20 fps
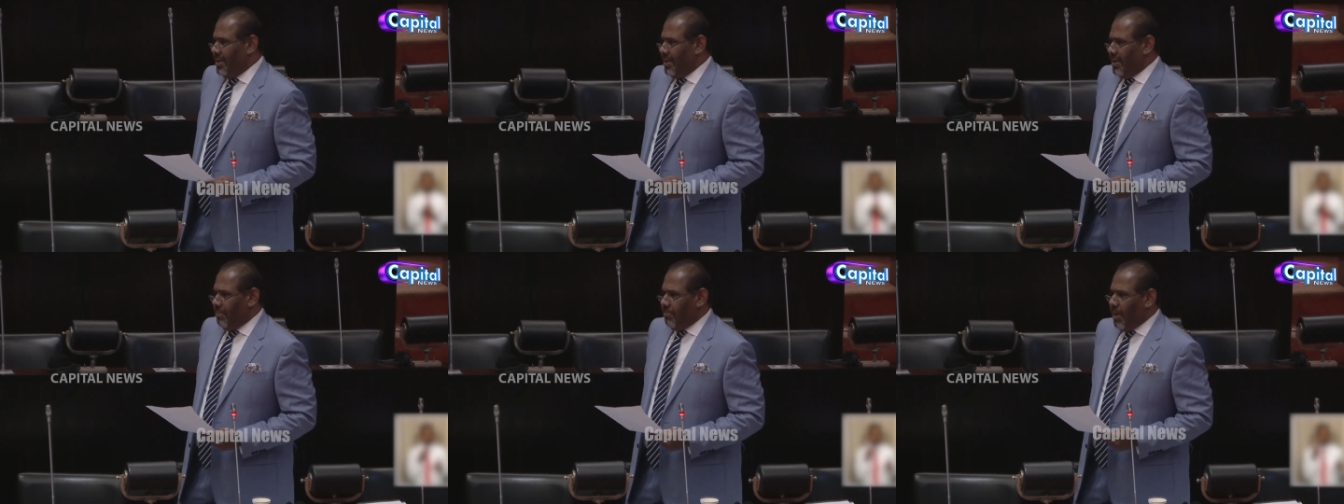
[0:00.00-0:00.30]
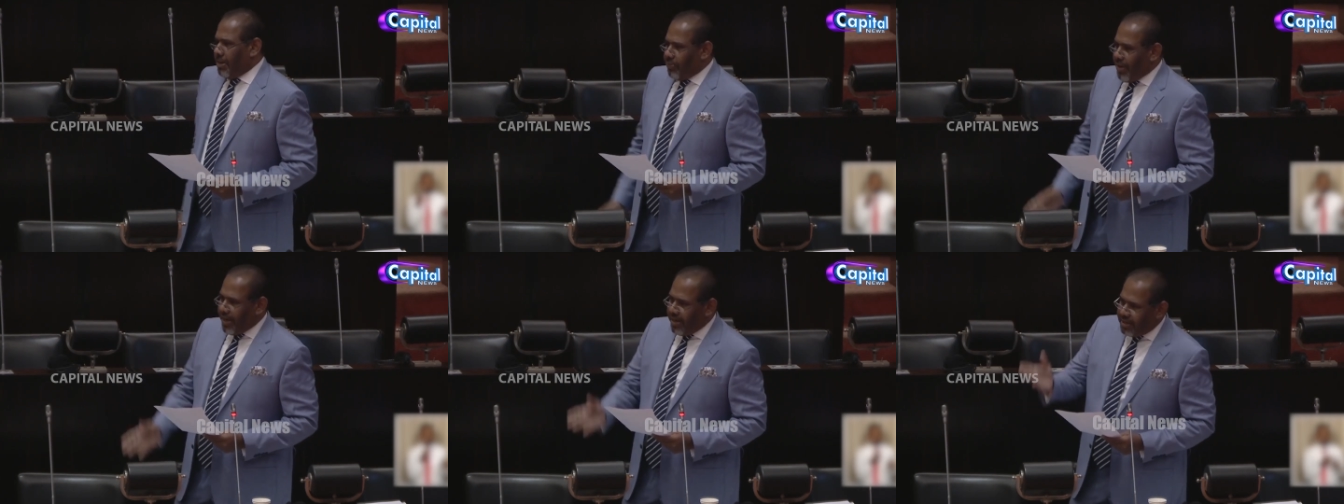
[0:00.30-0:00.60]

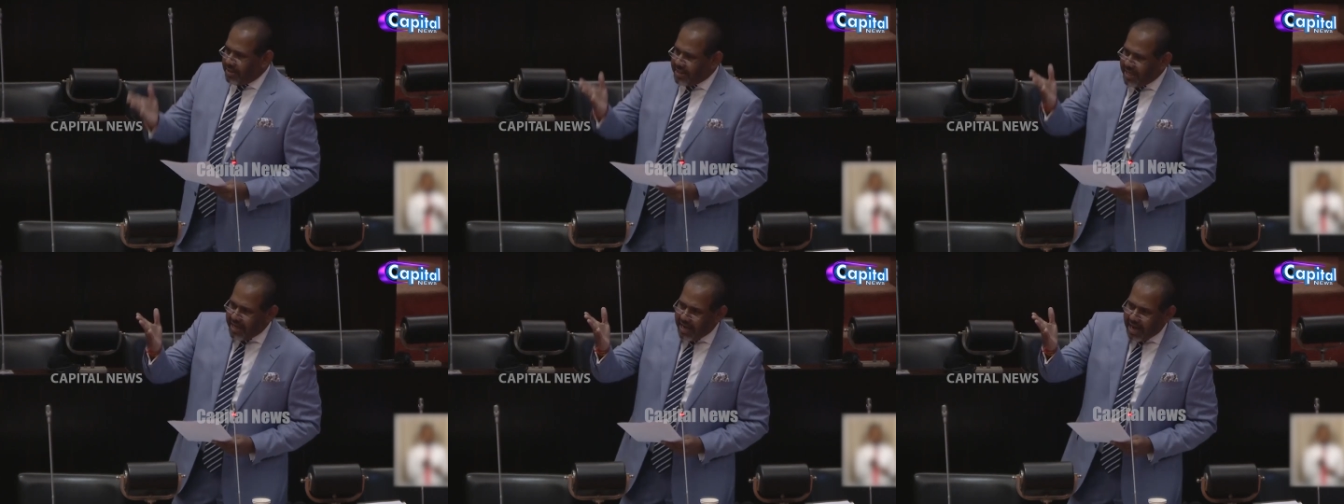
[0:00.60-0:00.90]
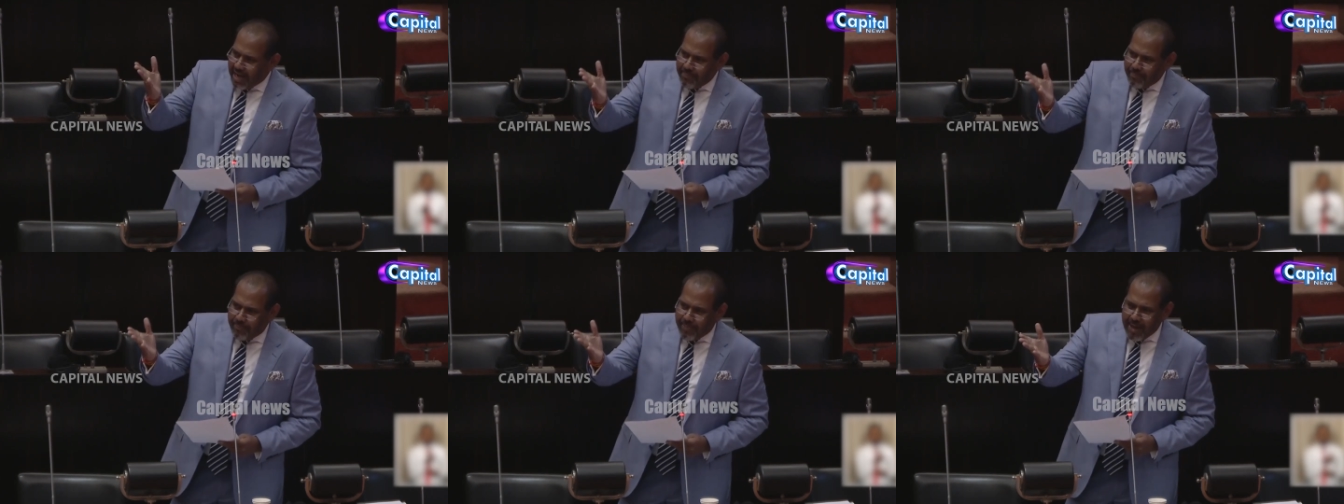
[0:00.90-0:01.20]
But when the
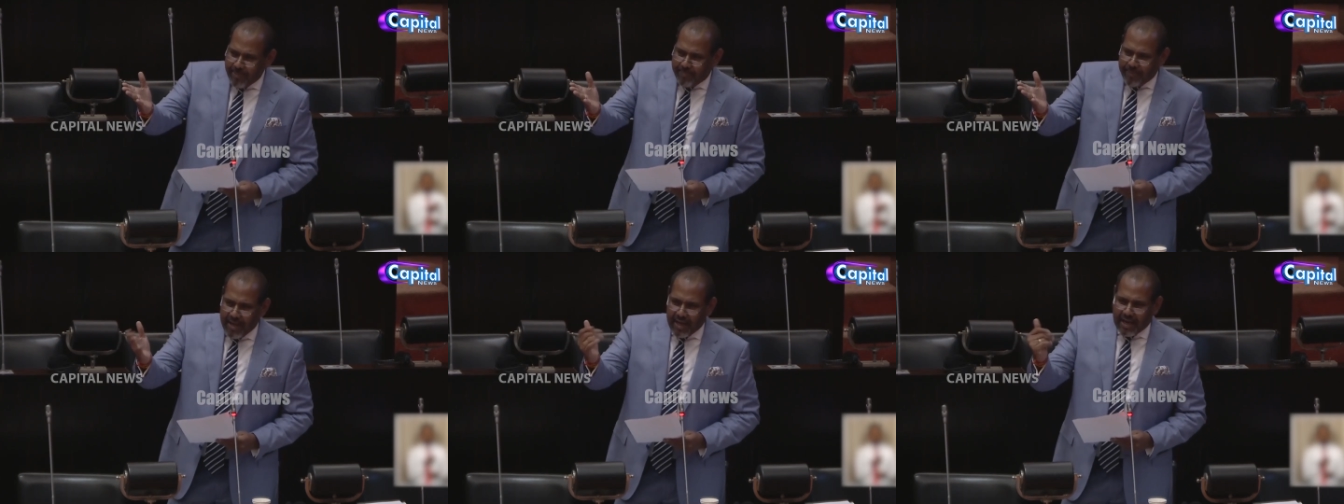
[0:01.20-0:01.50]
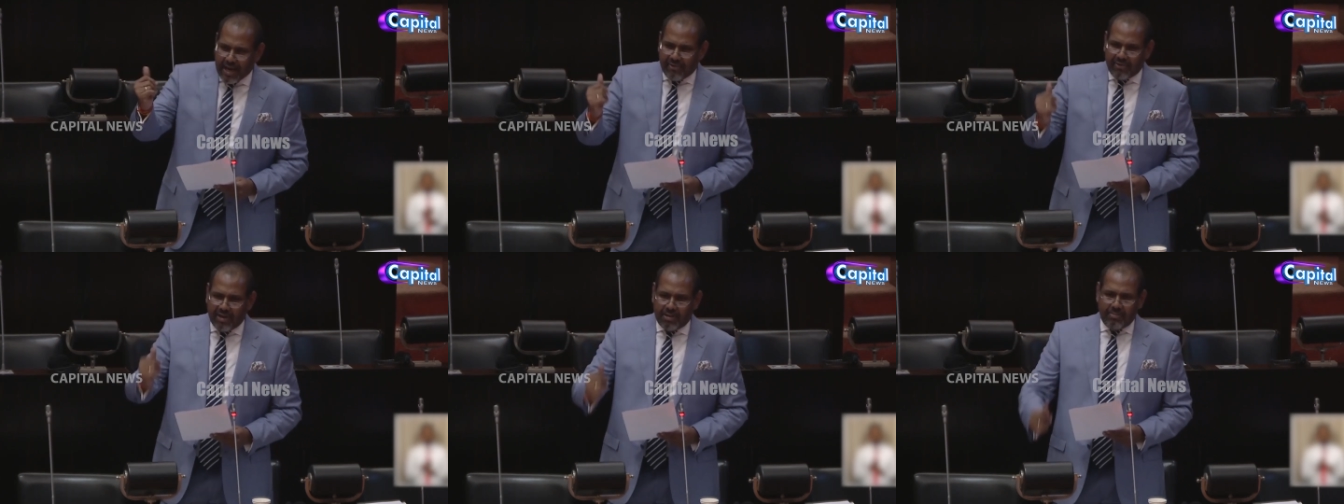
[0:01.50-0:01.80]
NPP
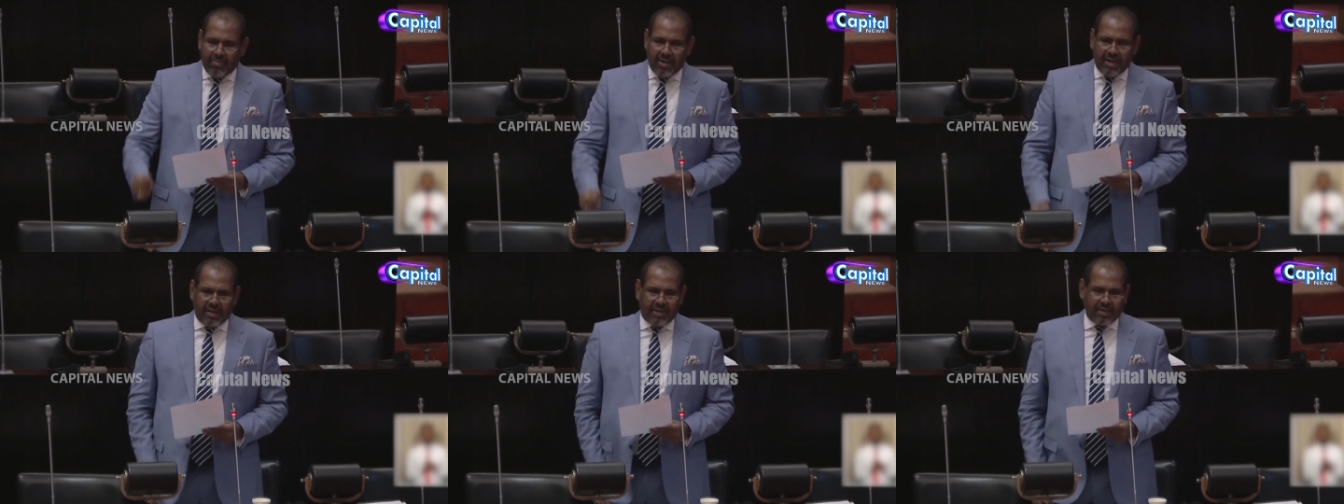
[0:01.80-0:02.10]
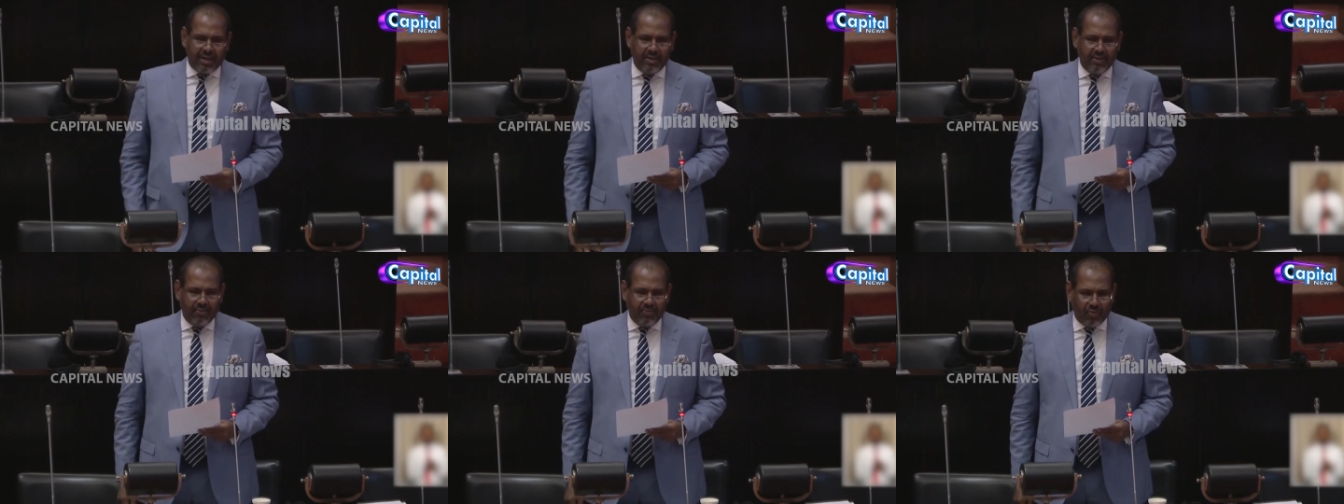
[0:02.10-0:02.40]

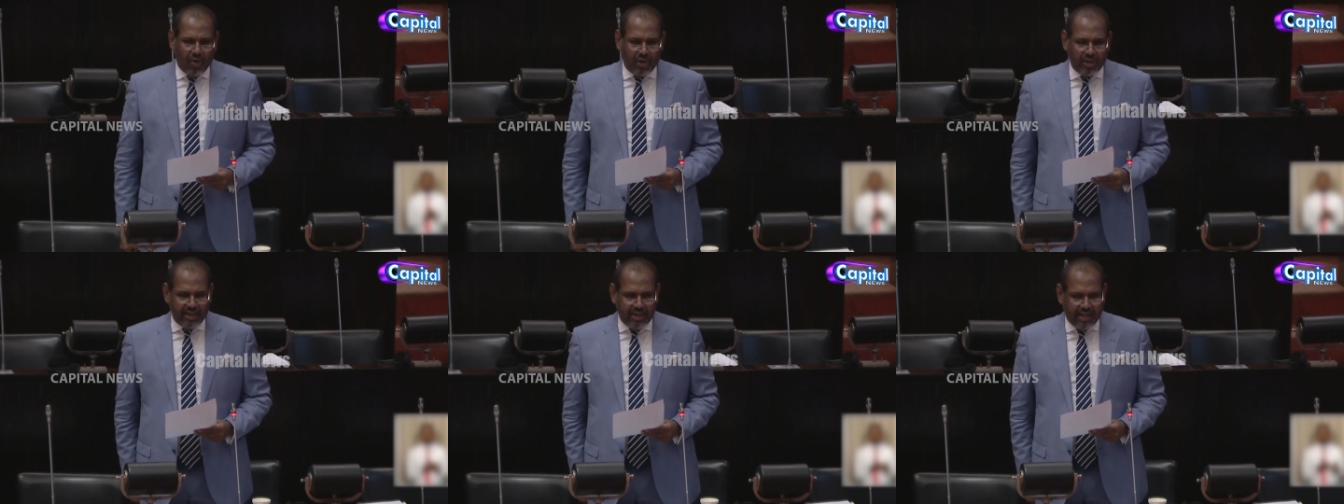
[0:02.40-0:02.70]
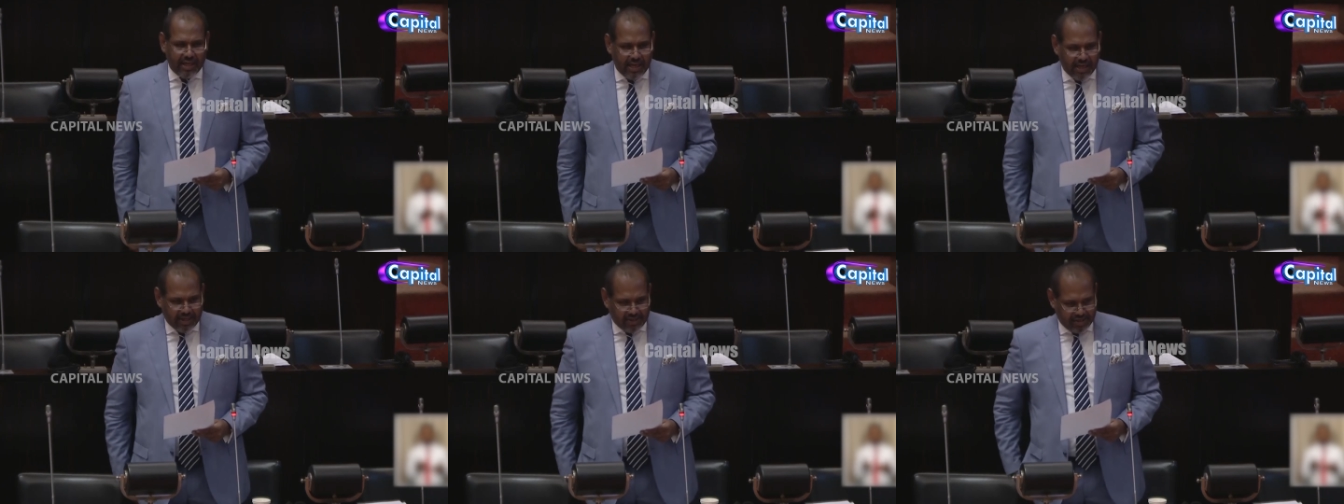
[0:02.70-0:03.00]
government won
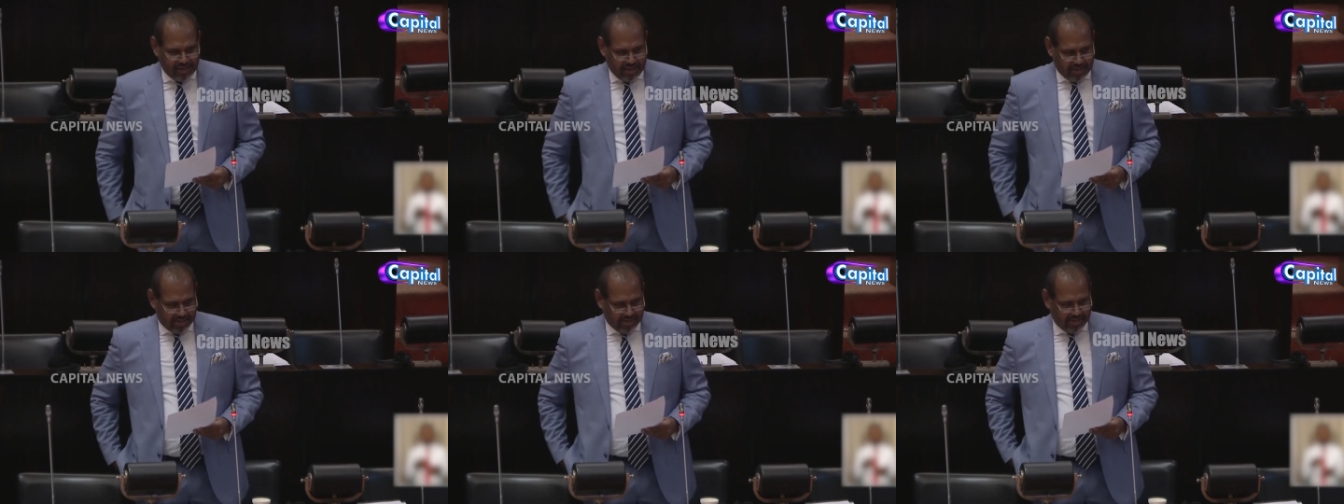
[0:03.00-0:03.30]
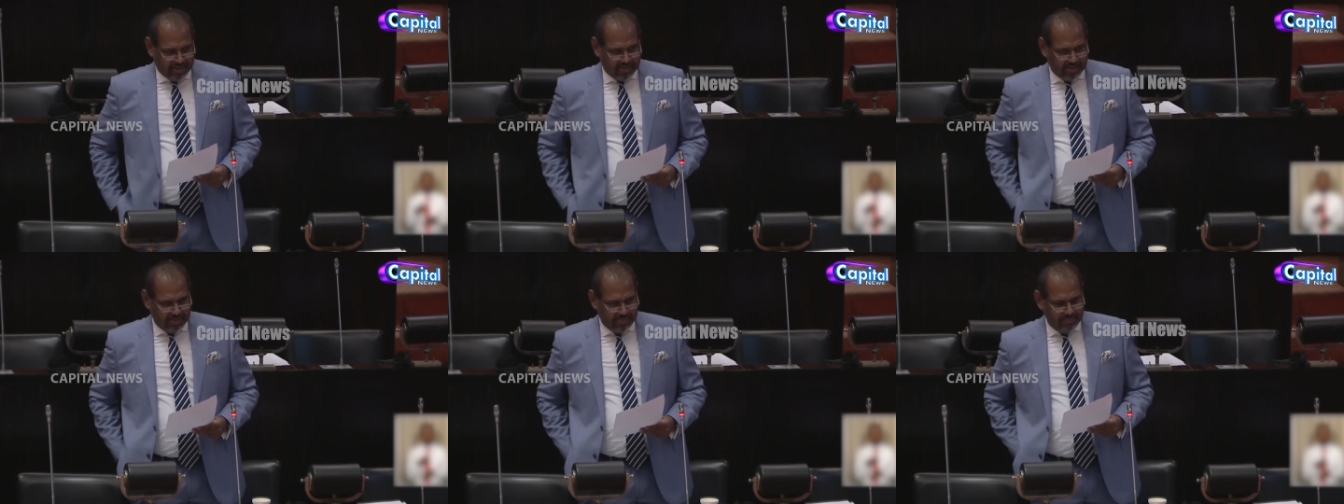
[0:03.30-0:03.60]
the
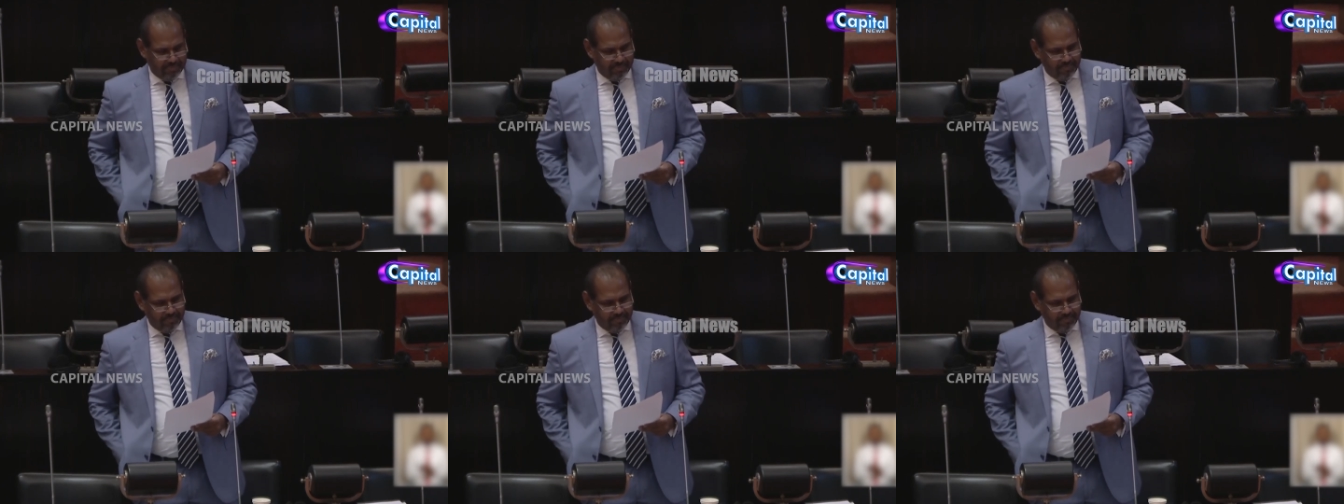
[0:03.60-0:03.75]
elections,